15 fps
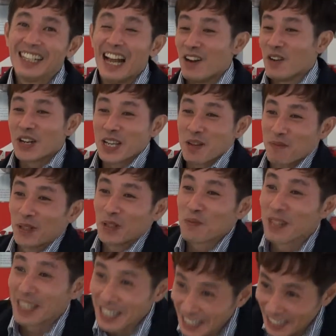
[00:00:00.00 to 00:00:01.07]
I'll keep it to
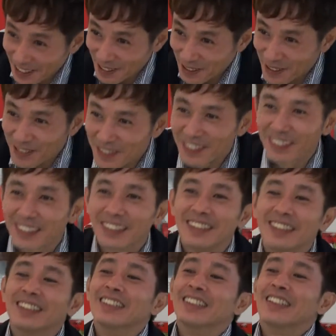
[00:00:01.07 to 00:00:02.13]
myself.
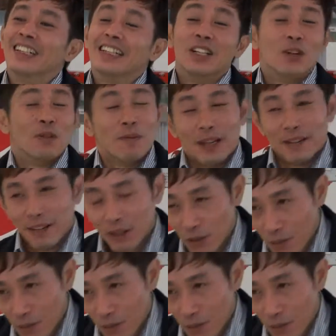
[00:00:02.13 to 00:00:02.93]
No, but